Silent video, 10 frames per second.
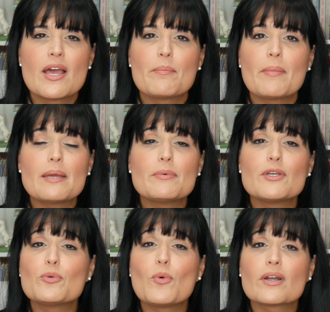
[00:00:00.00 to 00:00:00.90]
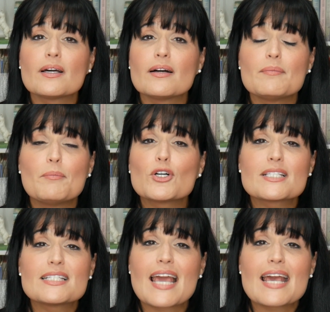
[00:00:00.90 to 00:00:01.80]
maybe you want to
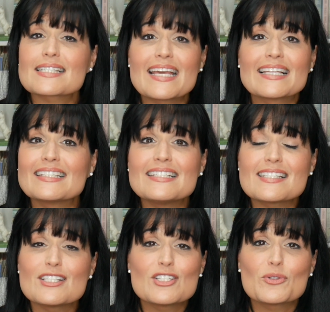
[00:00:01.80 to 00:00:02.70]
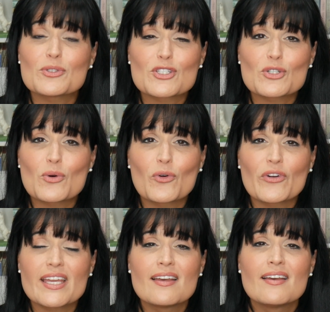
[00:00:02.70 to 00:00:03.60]
multitask and listen to a story.